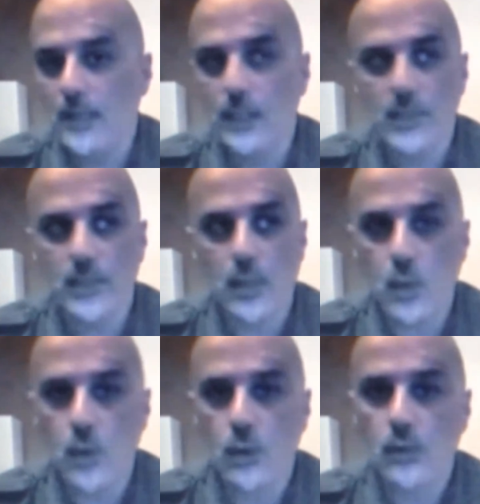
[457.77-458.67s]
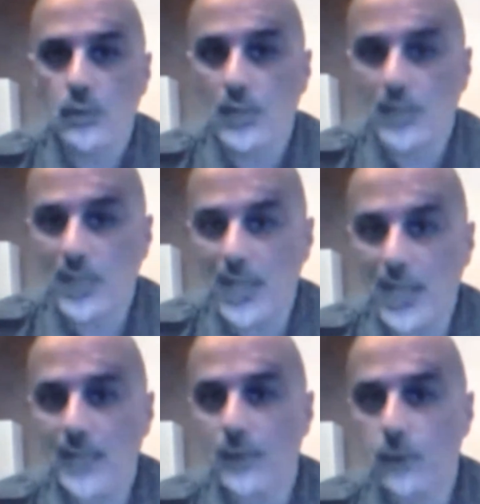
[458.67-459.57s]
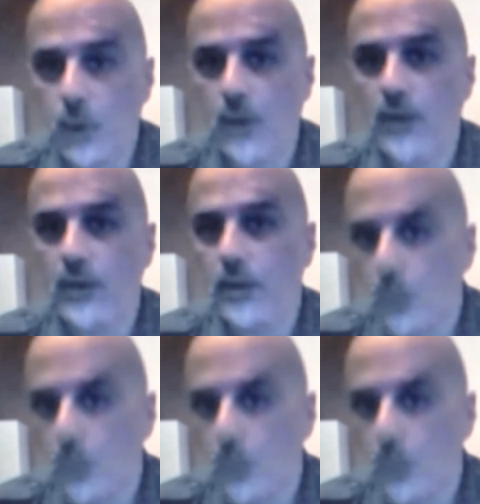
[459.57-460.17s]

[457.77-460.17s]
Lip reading: That there was a whole class of warrior